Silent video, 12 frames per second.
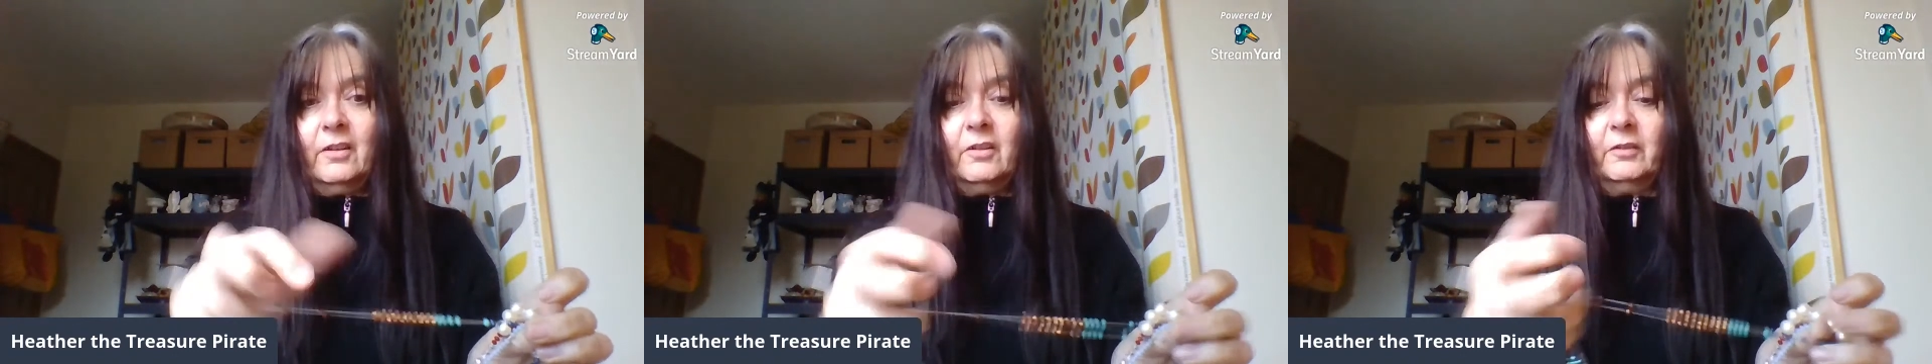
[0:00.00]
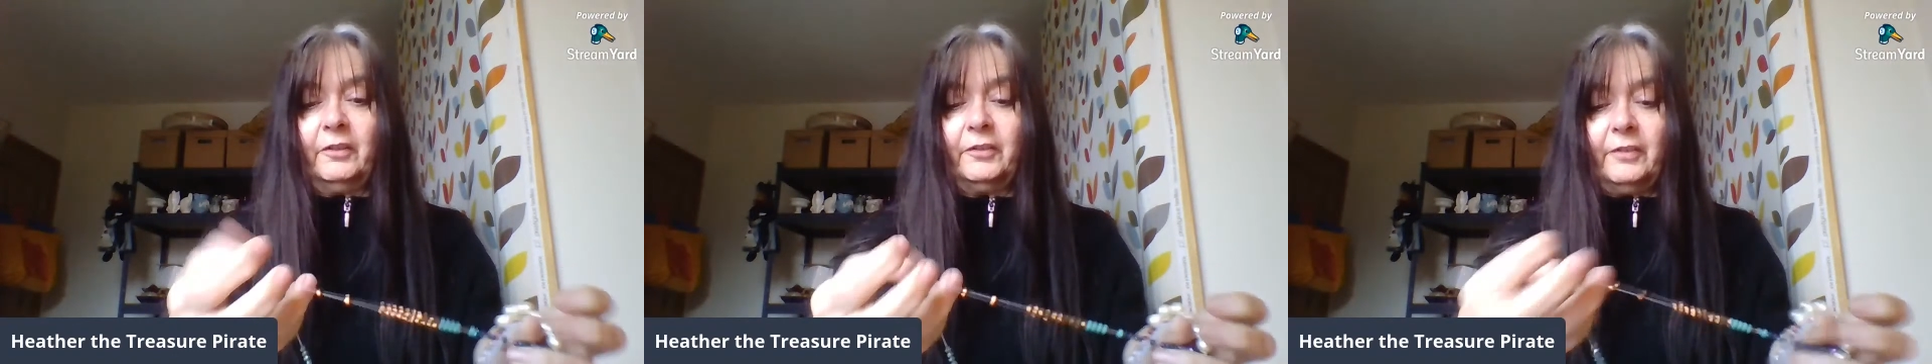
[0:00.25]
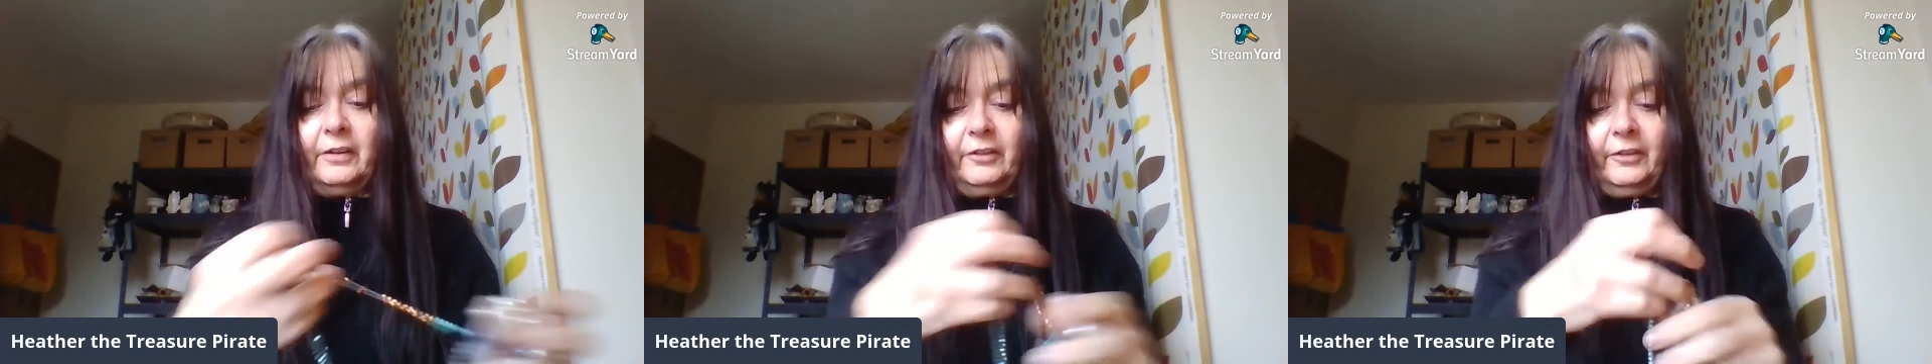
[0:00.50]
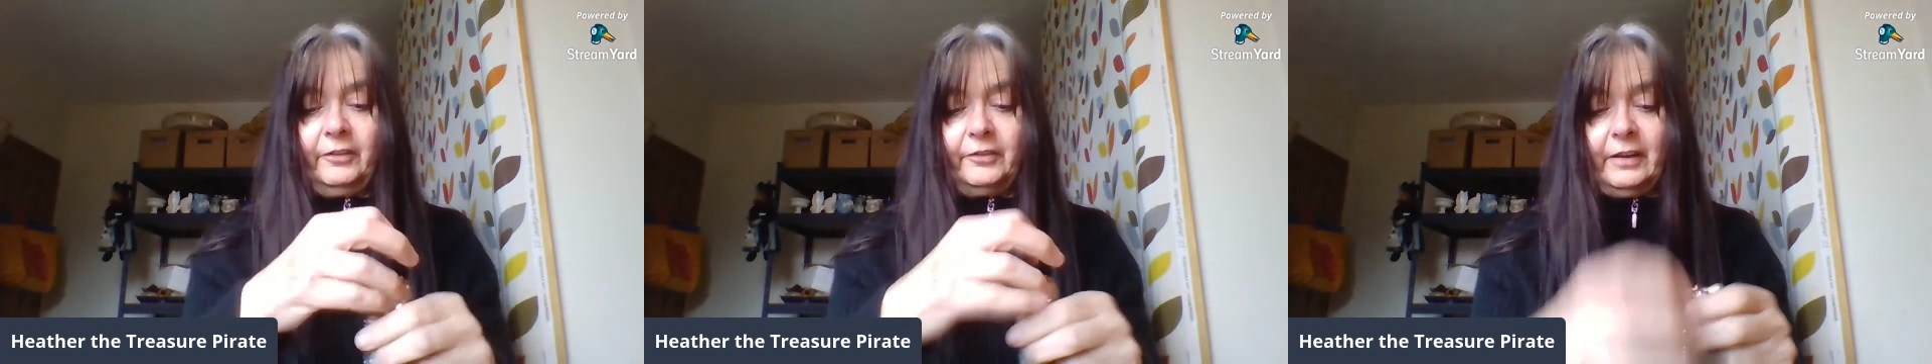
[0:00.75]
on a stretch
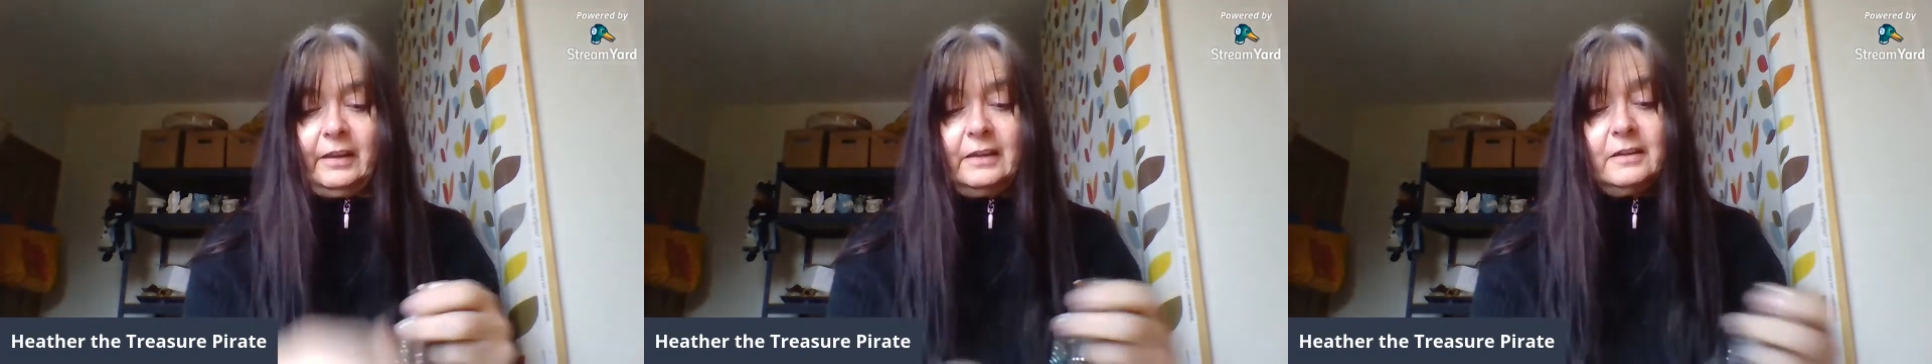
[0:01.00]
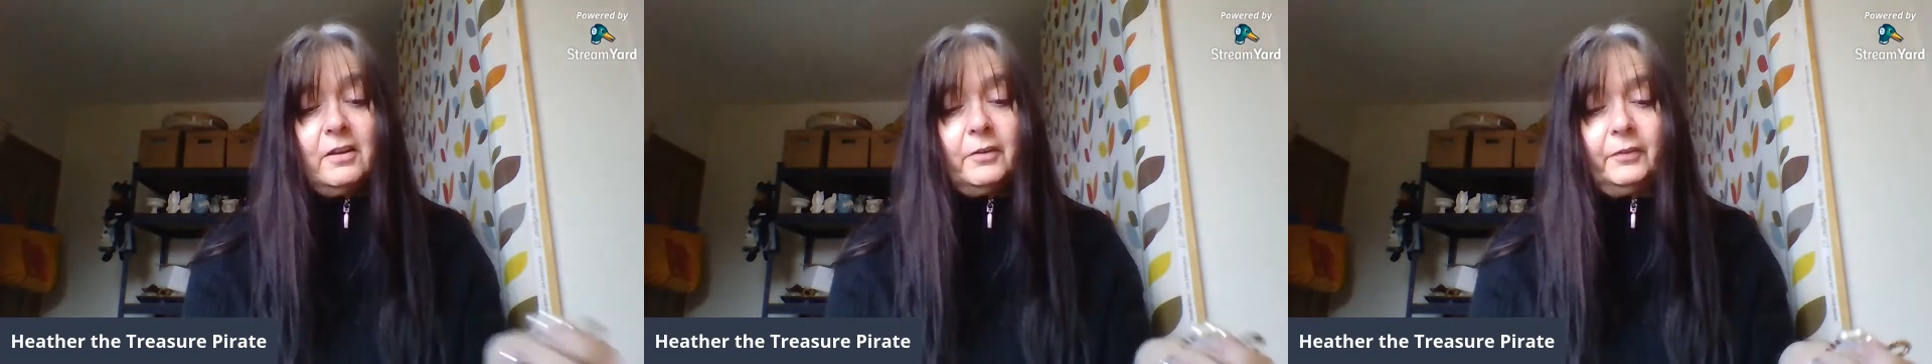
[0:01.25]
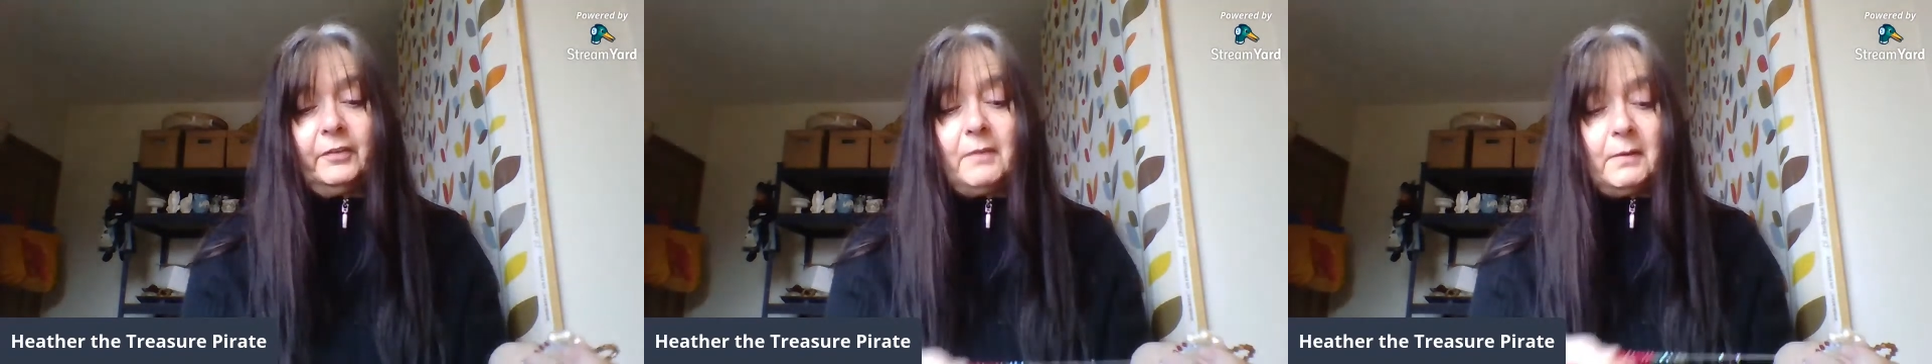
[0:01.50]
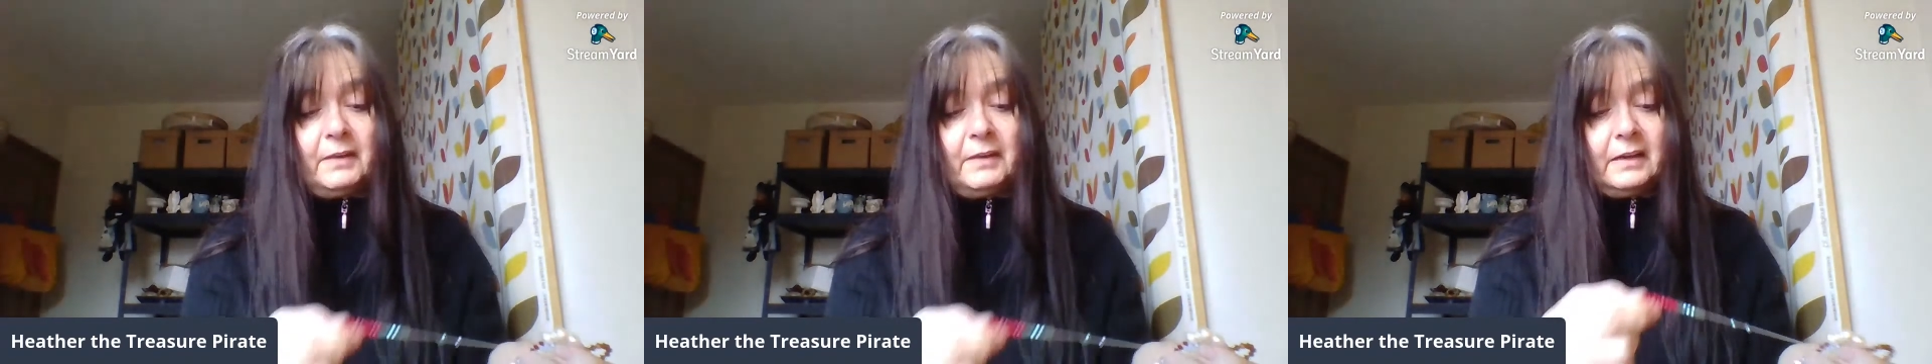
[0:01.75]
of string in lots of lovely